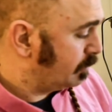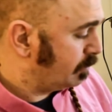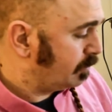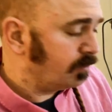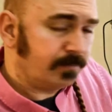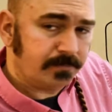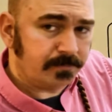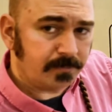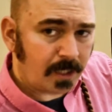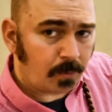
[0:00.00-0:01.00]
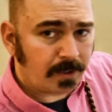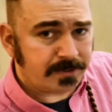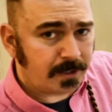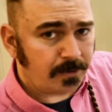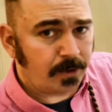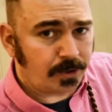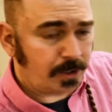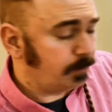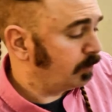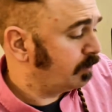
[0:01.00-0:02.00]
They're I don't want to say they're no
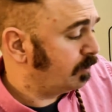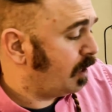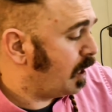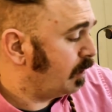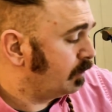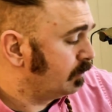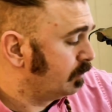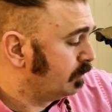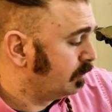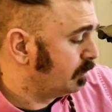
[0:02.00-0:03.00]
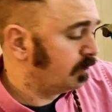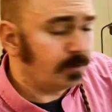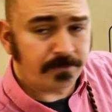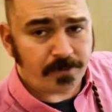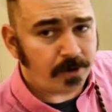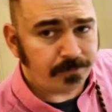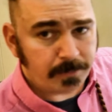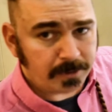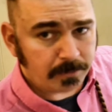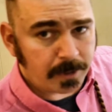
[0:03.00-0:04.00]
good, but they're far from
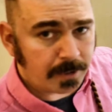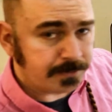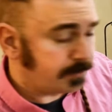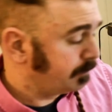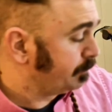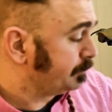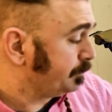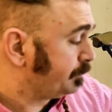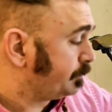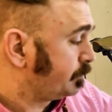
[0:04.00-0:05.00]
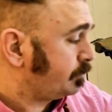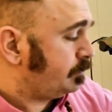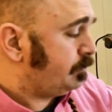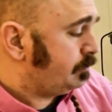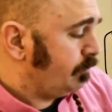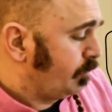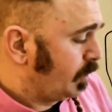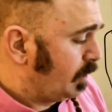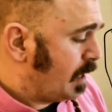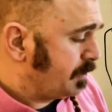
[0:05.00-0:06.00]
being the best.
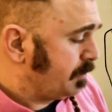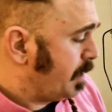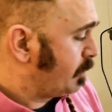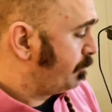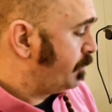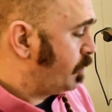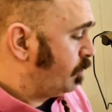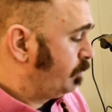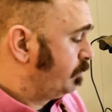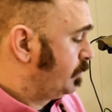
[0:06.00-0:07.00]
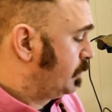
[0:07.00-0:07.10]
Now to the microphone.